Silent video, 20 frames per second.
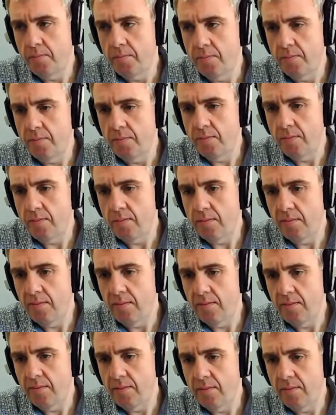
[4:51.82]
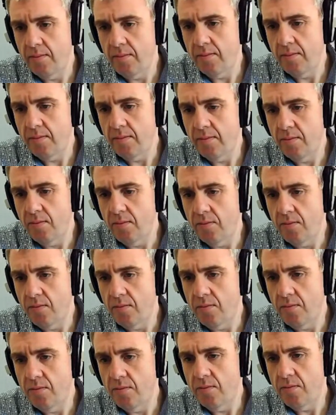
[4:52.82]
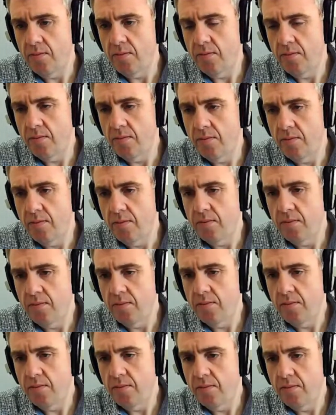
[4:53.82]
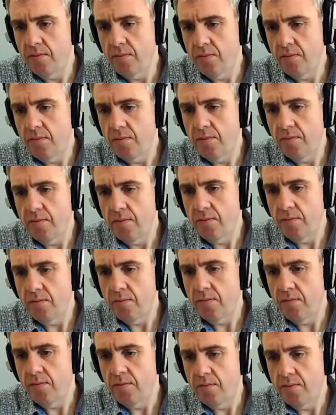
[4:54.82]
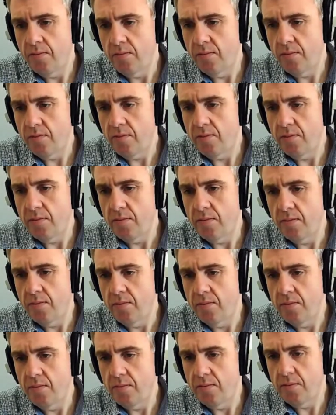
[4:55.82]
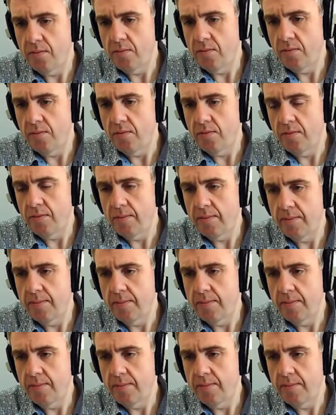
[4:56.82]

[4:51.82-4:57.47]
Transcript: (silent)